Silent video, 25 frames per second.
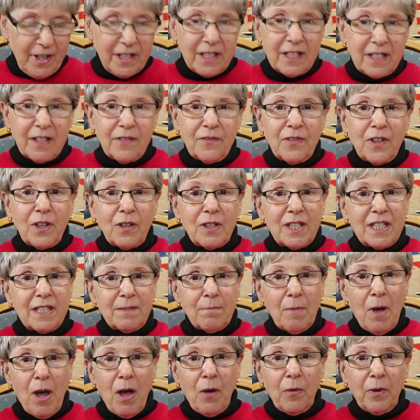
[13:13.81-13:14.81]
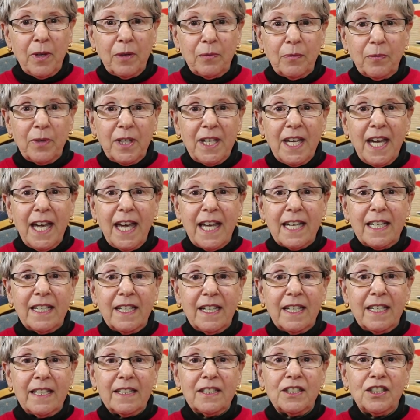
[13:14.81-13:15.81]
It's a very small one. We
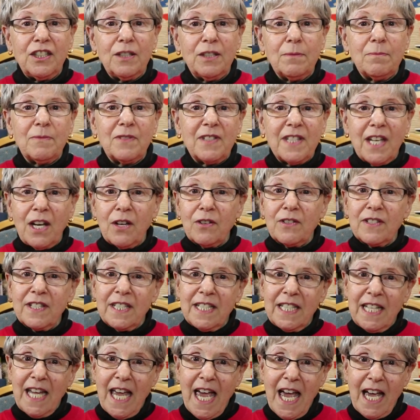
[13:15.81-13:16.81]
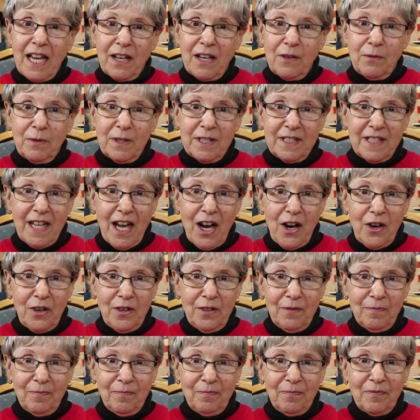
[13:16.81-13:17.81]
had Jim Zerzniak was
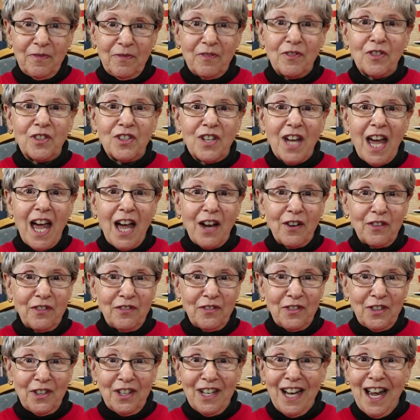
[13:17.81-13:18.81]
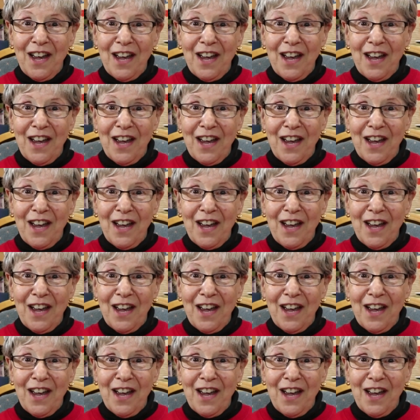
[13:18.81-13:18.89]
our photographer.